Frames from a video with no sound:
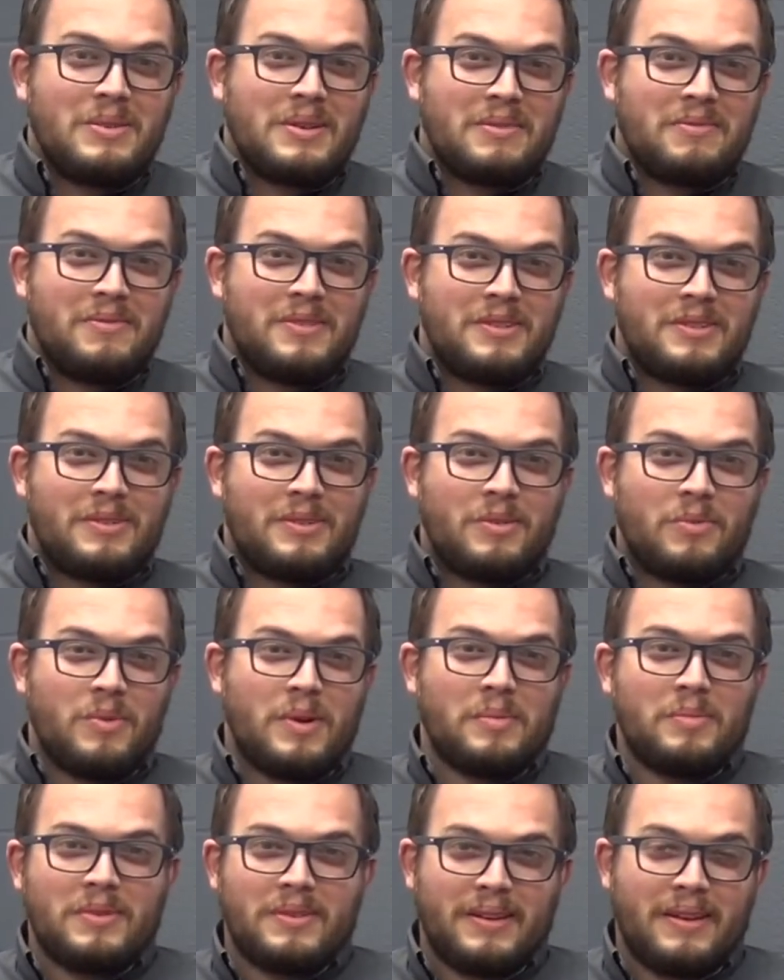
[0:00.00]
you can visit our
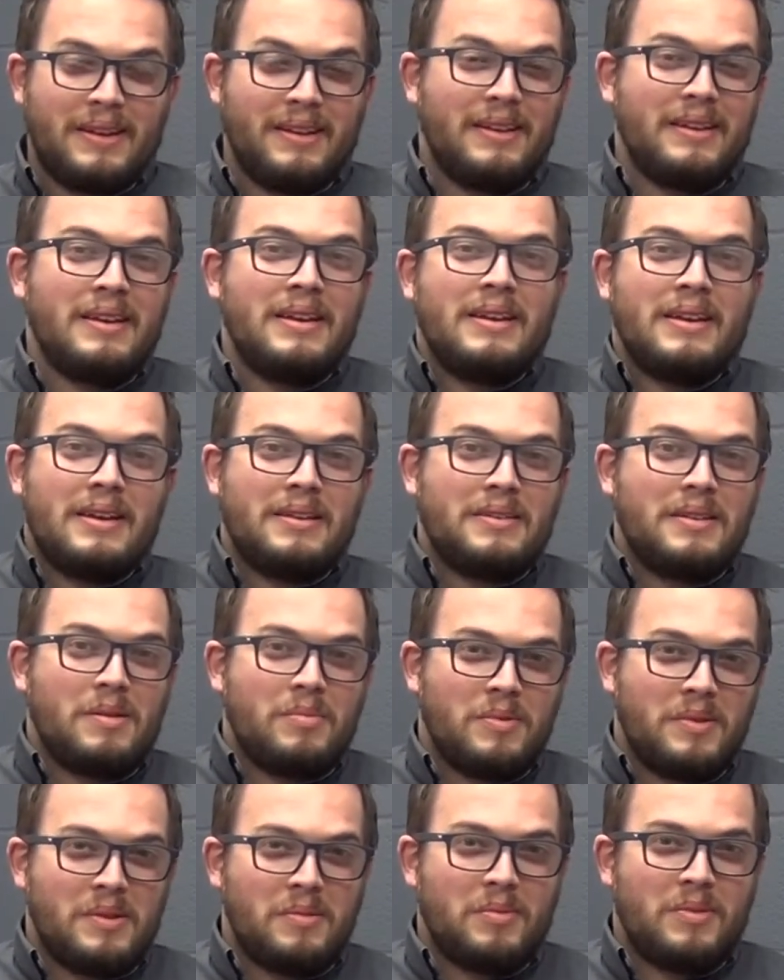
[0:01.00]
website,
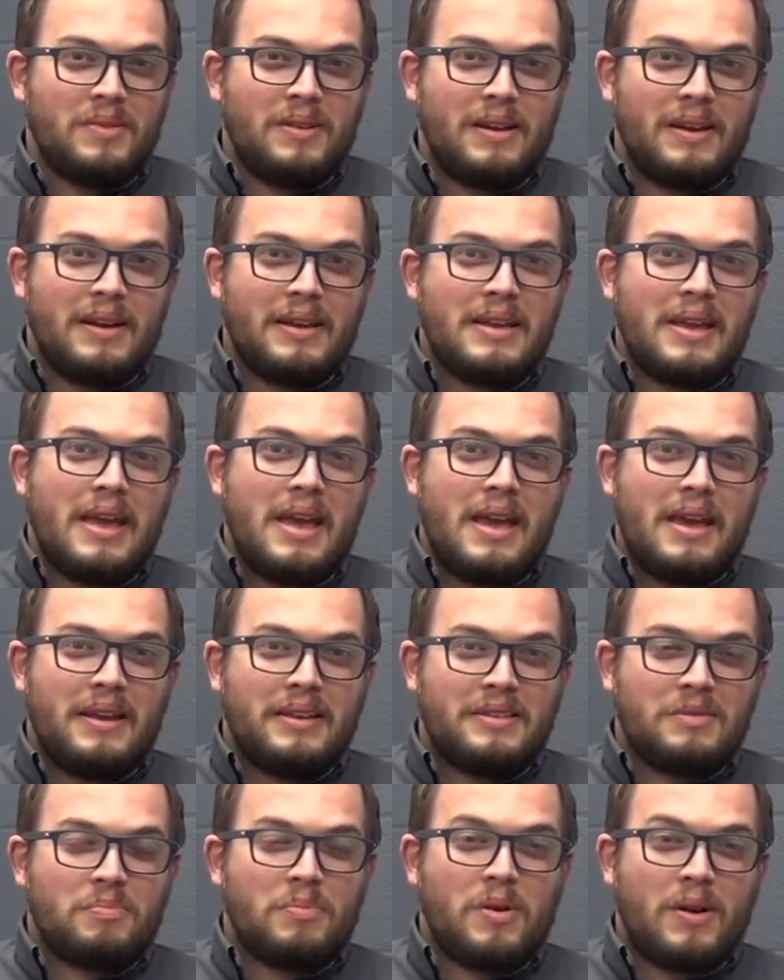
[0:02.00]

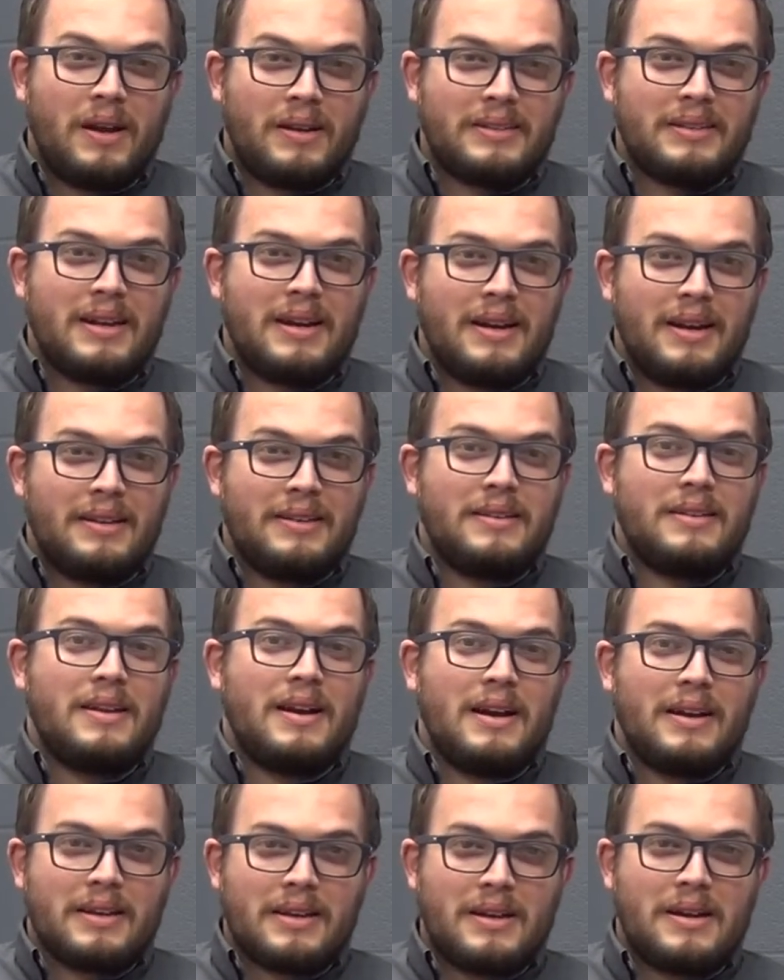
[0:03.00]

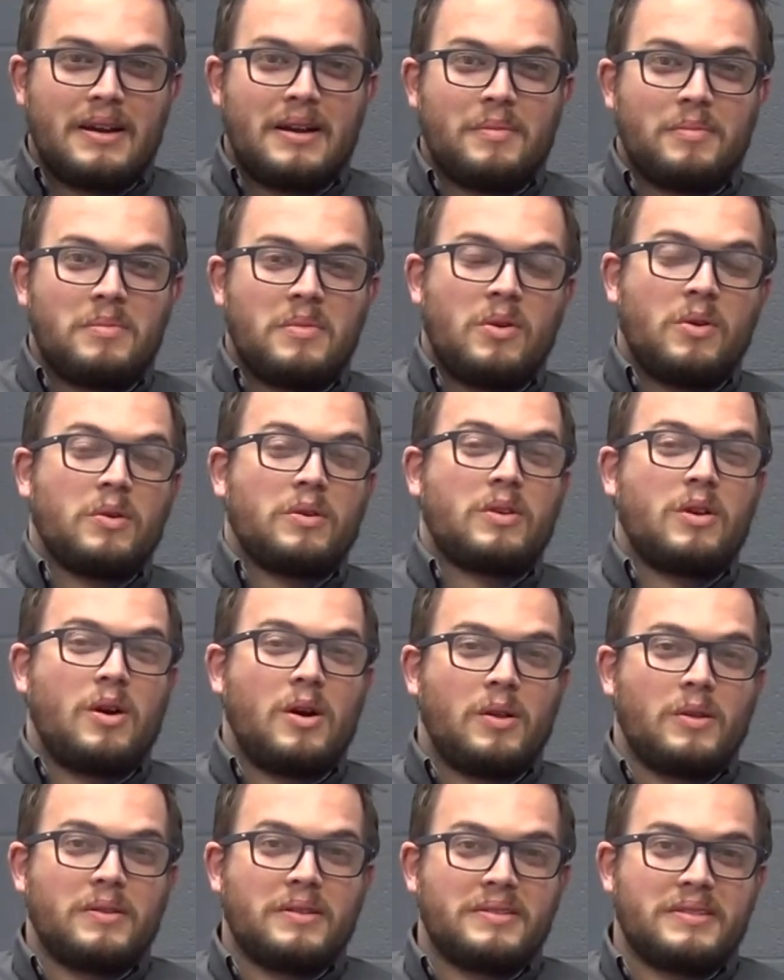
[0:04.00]
www.aceprodcon.com, or
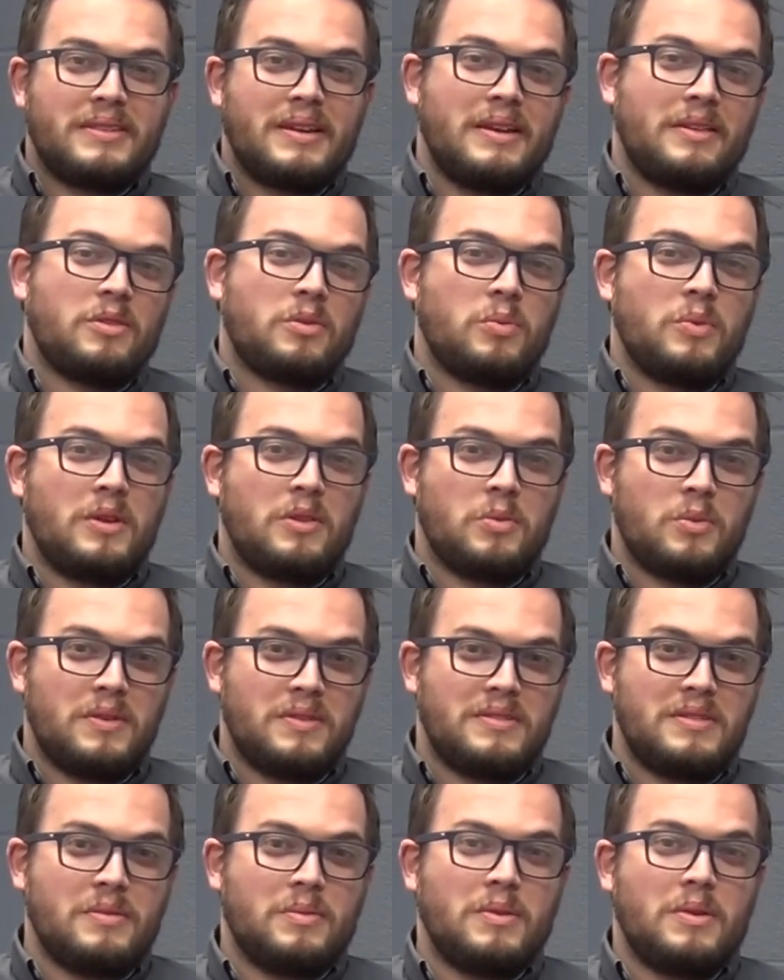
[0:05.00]
call us at
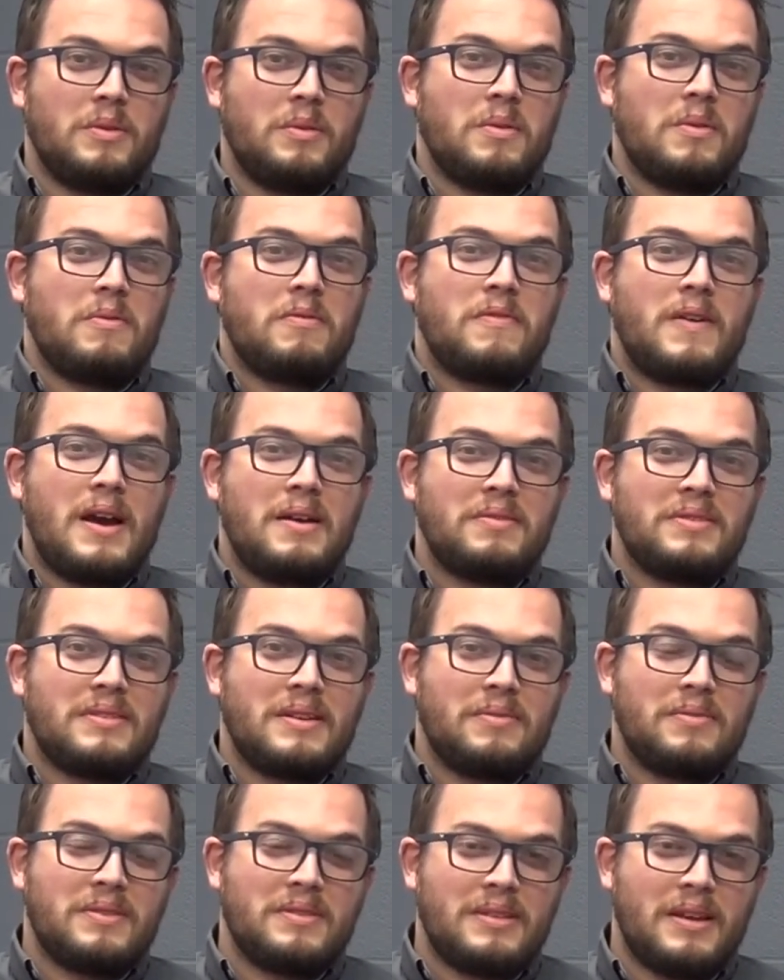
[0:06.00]

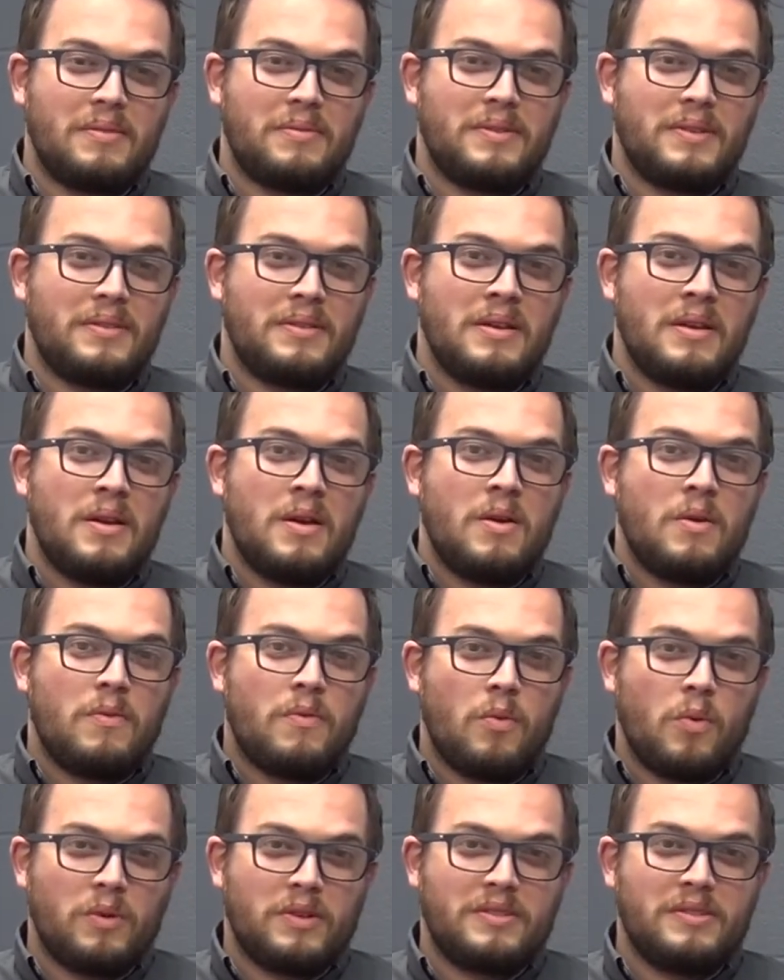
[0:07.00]

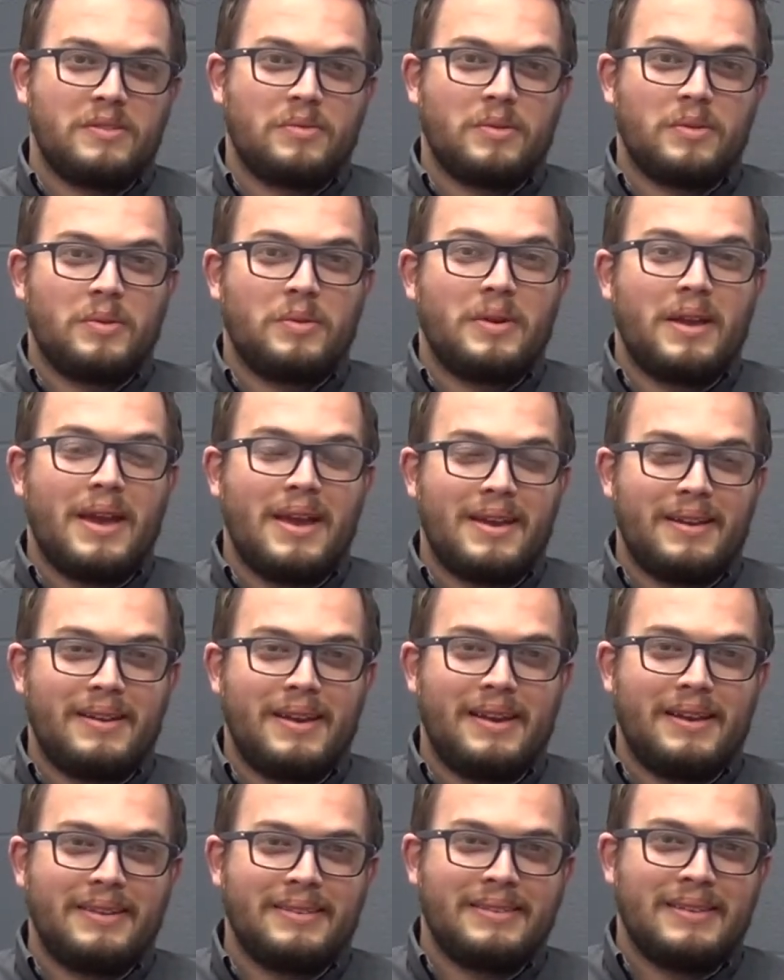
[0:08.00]

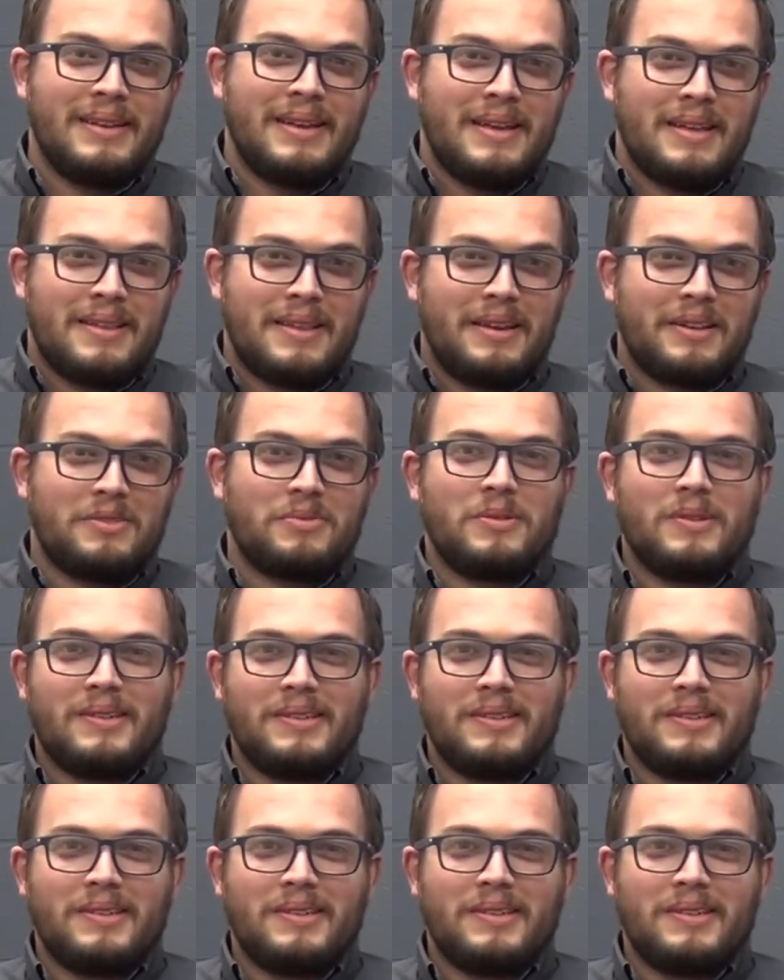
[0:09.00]
330-577-4088. Thanks for